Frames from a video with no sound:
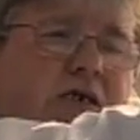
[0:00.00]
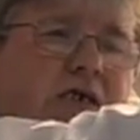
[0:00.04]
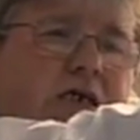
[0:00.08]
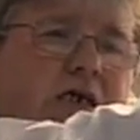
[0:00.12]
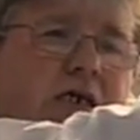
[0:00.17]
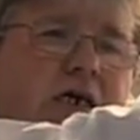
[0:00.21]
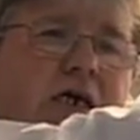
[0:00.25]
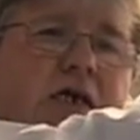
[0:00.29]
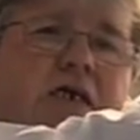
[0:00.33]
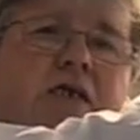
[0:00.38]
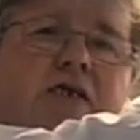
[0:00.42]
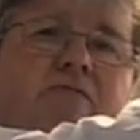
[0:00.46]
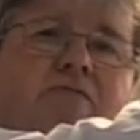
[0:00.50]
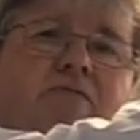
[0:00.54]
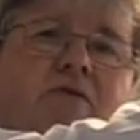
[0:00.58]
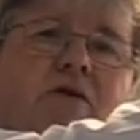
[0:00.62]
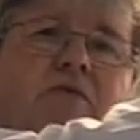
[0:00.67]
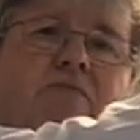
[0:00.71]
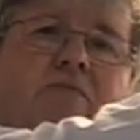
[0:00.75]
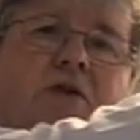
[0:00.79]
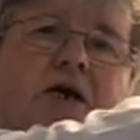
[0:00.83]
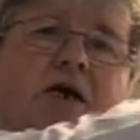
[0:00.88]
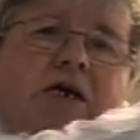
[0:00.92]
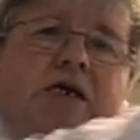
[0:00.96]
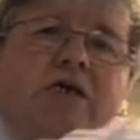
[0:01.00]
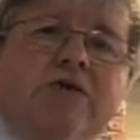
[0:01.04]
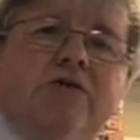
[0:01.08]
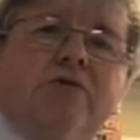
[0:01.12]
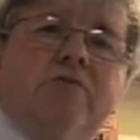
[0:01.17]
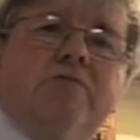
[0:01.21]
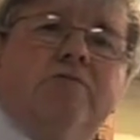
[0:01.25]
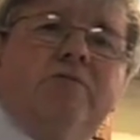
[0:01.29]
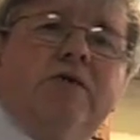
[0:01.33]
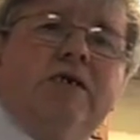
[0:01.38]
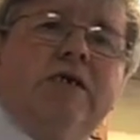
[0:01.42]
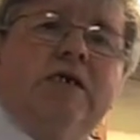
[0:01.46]
again for Barry
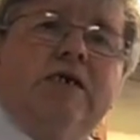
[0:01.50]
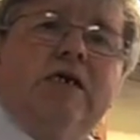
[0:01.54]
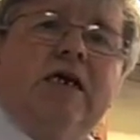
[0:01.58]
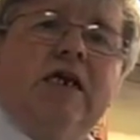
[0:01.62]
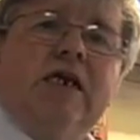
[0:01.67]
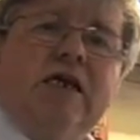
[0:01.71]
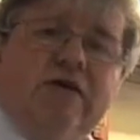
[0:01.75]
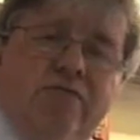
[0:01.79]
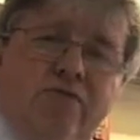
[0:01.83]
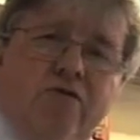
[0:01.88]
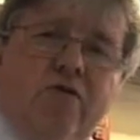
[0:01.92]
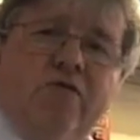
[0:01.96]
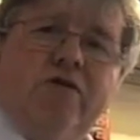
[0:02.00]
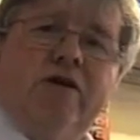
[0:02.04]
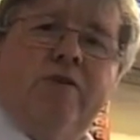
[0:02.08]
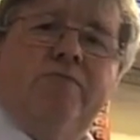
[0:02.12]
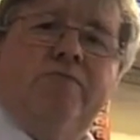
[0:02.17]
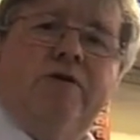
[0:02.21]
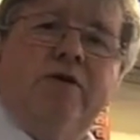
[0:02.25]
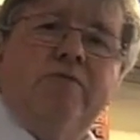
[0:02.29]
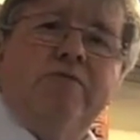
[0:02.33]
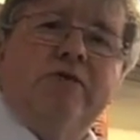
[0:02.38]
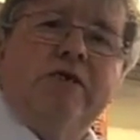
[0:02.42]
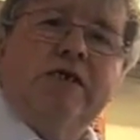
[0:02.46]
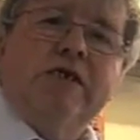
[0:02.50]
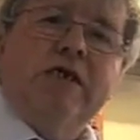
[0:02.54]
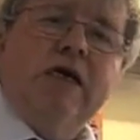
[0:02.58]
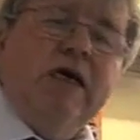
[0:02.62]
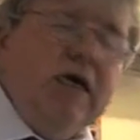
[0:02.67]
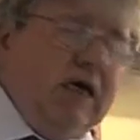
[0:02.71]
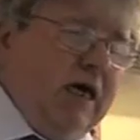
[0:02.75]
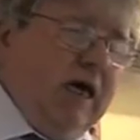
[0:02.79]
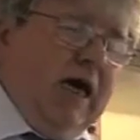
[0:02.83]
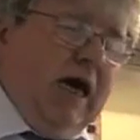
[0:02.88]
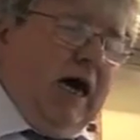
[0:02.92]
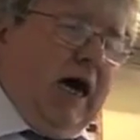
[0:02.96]
to be. They live over the premises,
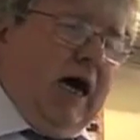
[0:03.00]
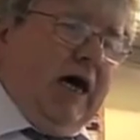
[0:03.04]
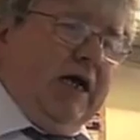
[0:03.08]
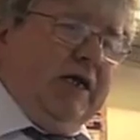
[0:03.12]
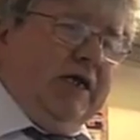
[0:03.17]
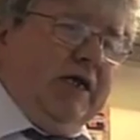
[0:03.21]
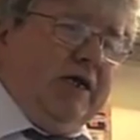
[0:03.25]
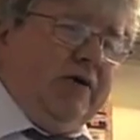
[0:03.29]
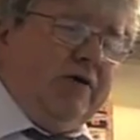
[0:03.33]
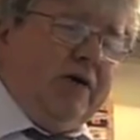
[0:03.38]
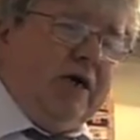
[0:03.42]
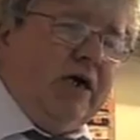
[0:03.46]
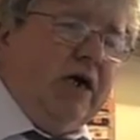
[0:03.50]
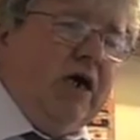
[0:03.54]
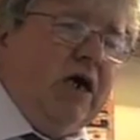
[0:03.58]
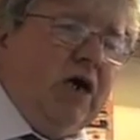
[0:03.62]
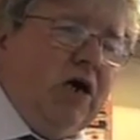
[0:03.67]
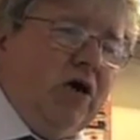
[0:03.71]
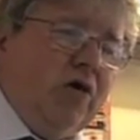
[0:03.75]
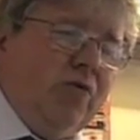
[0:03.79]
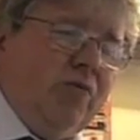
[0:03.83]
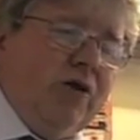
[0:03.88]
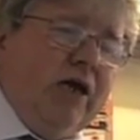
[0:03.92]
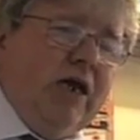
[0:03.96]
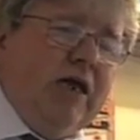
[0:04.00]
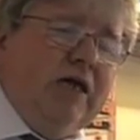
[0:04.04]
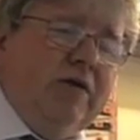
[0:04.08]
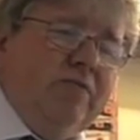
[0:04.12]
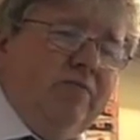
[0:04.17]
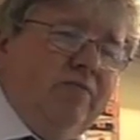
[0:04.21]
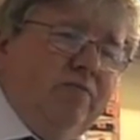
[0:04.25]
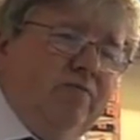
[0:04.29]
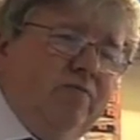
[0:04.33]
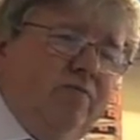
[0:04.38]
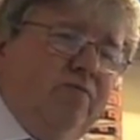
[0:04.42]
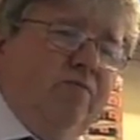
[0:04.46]
and there are
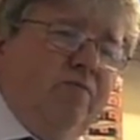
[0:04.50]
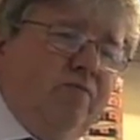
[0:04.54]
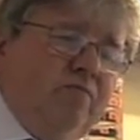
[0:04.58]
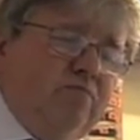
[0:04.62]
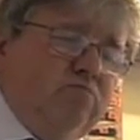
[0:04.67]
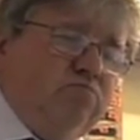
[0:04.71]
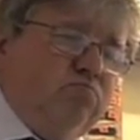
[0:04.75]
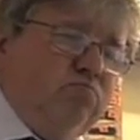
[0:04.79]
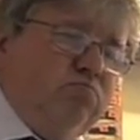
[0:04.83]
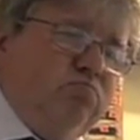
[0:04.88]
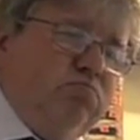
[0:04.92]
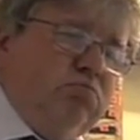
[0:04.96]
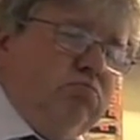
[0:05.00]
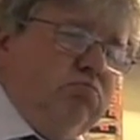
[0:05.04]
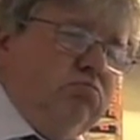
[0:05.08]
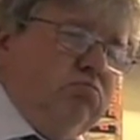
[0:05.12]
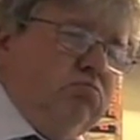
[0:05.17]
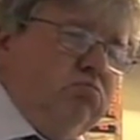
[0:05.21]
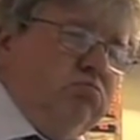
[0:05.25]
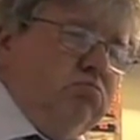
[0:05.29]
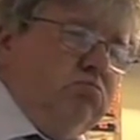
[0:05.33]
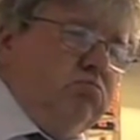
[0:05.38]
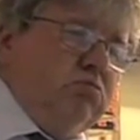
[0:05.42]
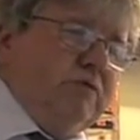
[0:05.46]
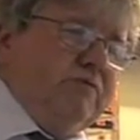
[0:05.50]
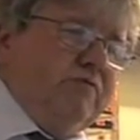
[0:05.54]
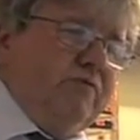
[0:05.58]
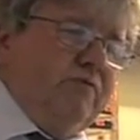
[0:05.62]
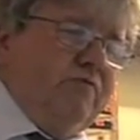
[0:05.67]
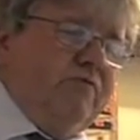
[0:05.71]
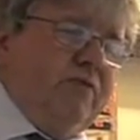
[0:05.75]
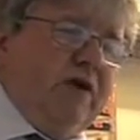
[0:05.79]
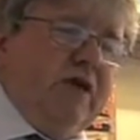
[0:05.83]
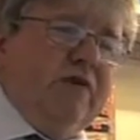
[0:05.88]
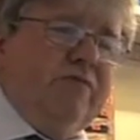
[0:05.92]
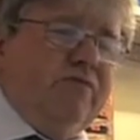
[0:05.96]
really
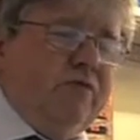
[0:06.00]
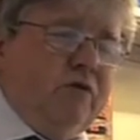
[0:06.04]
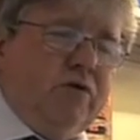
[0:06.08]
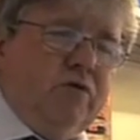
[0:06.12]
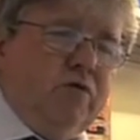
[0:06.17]
very few.